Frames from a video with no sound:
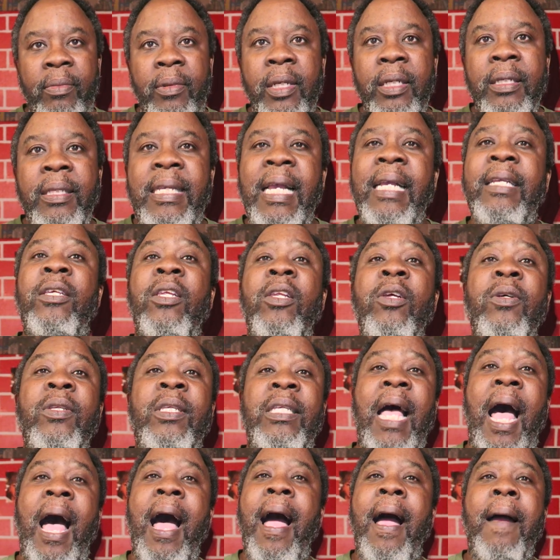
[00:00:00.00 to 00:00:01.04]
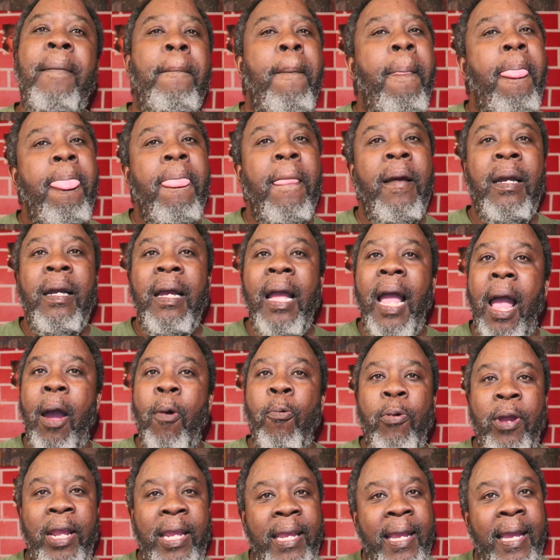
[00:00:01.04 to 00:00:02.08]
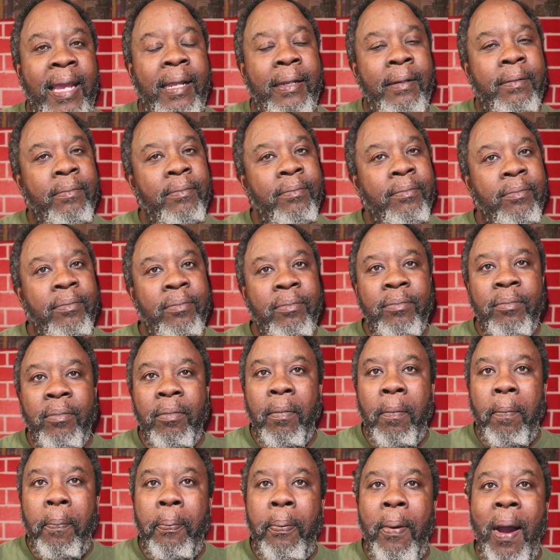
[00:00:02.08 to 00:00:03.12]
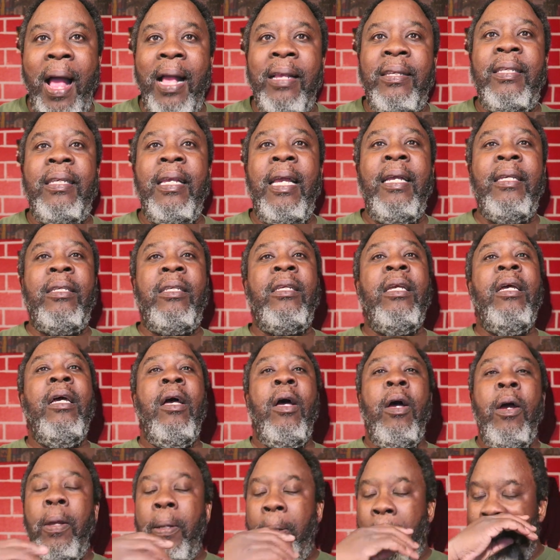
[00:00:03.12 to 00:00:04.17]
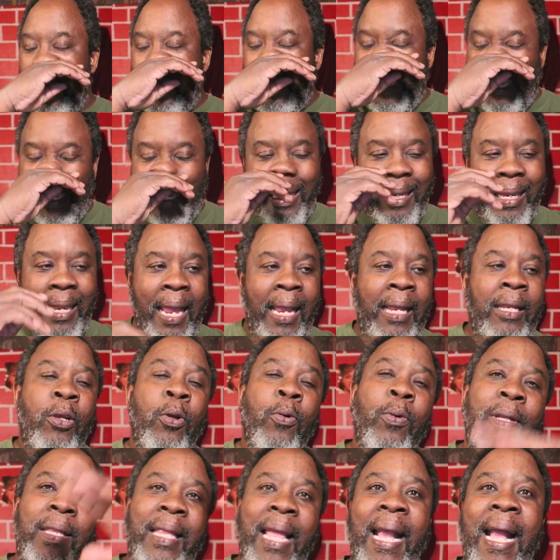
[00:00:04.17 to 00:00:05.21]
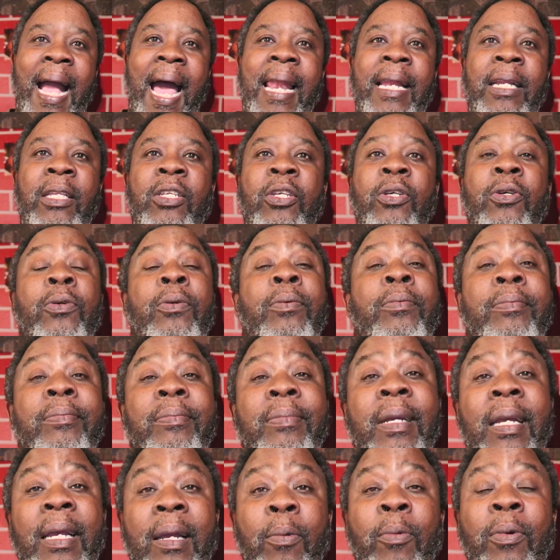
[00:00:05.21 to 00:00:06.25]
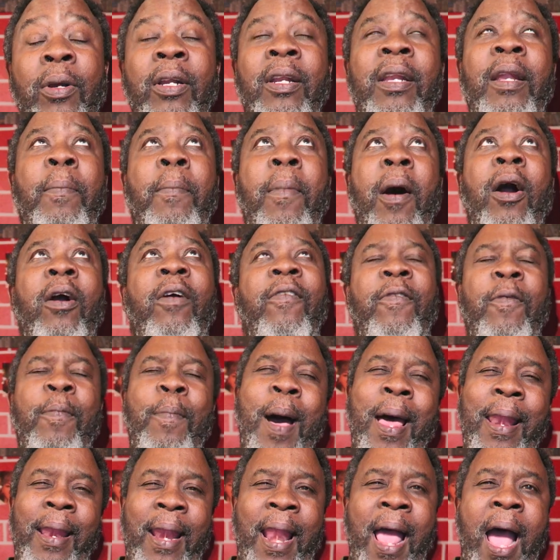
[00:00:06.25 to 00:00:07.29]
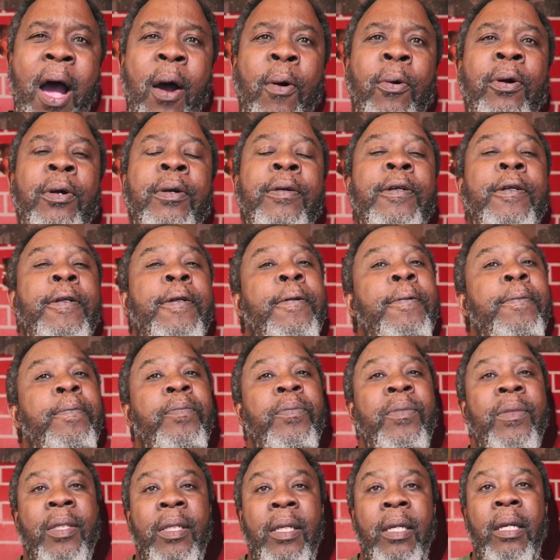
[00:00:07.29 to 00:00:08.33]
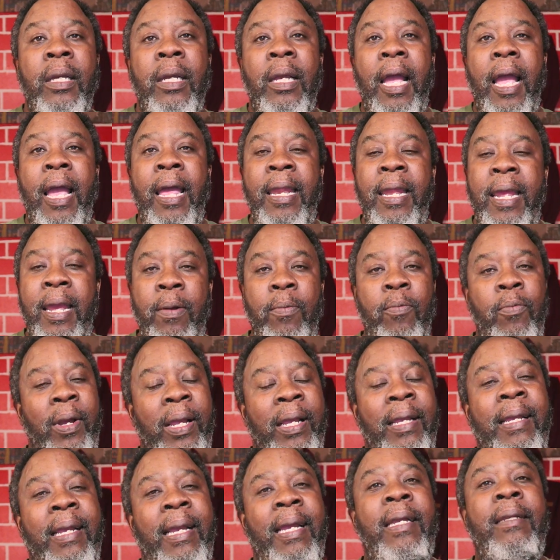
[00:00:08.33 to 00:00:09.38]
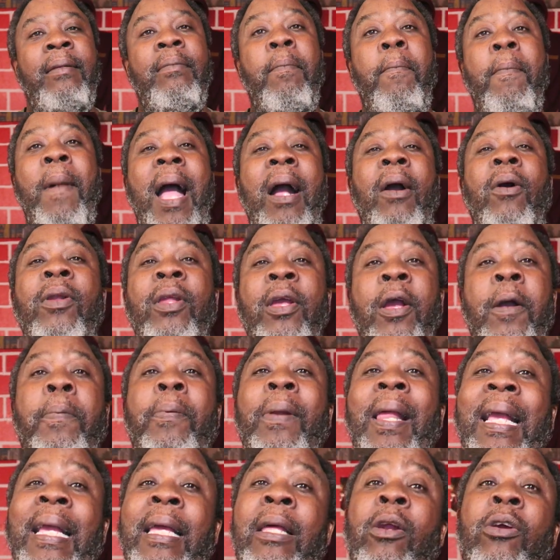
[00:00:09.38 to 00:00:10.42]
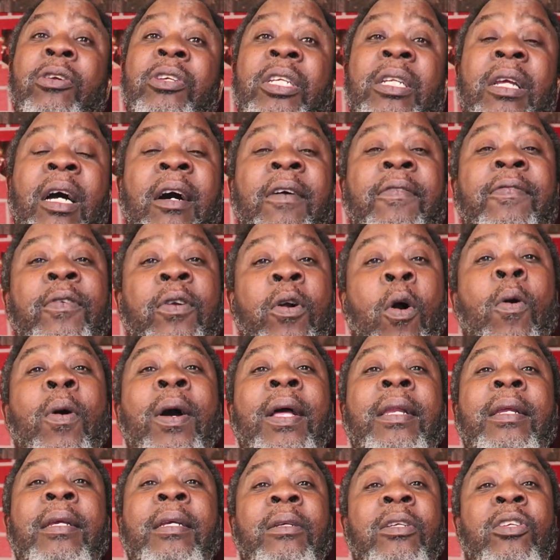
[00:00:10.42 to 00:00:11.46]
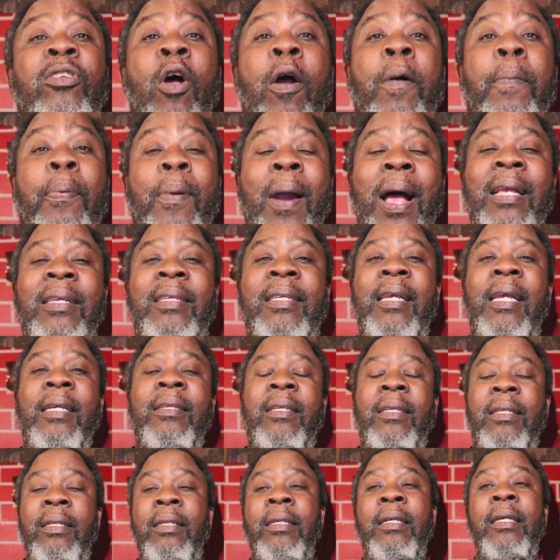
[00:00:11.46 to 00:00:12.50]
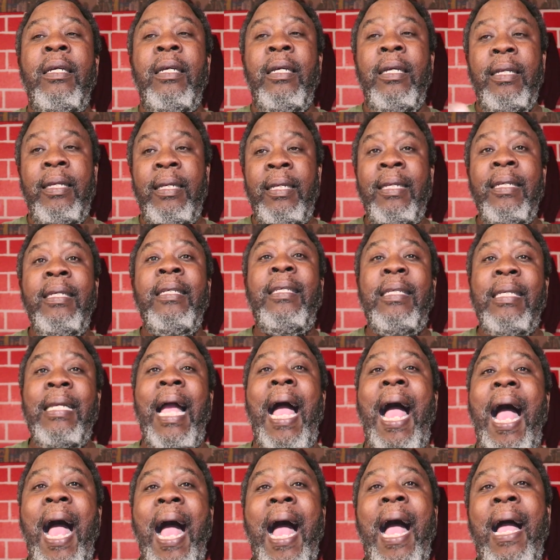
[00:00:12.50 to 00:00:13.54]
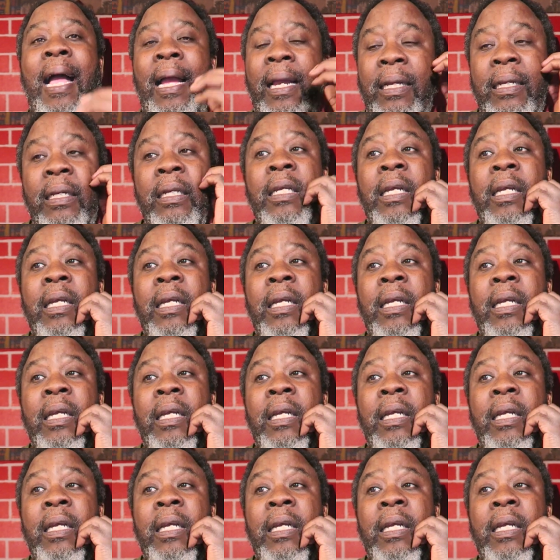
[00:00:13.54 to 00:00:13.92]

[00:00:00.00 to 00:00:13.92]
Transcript: it takes a little time and we get processed. They do what they got to do. We're in the bunker for about an hour. And then we get back on the airplane, get our stuff, go in and start processing. This guy